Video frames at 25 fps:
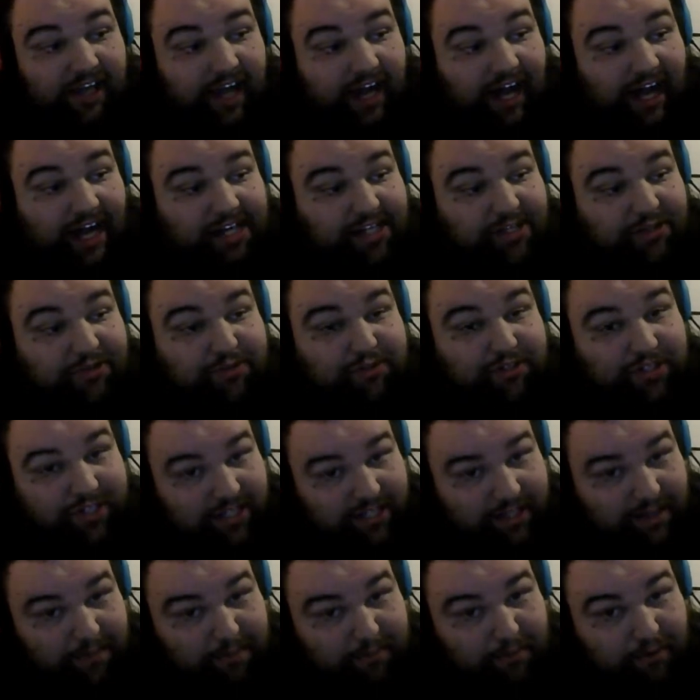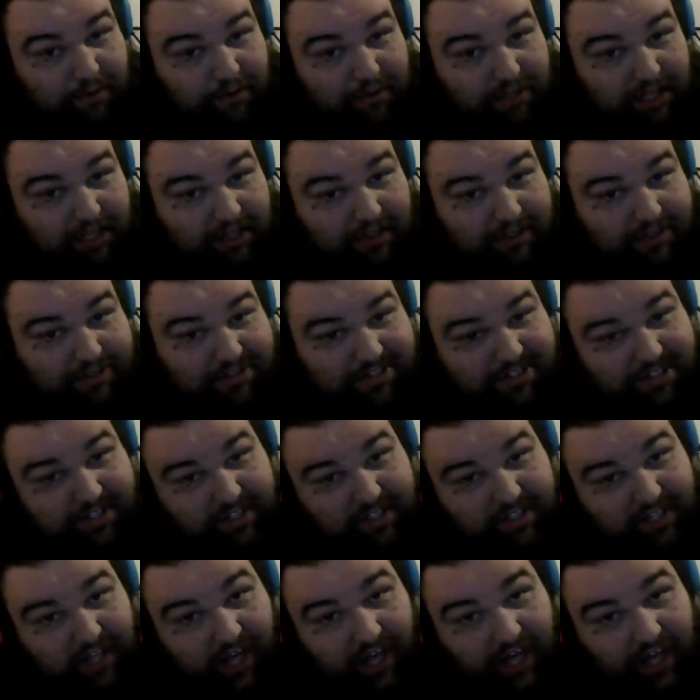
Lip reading: I use he, him pronouns, and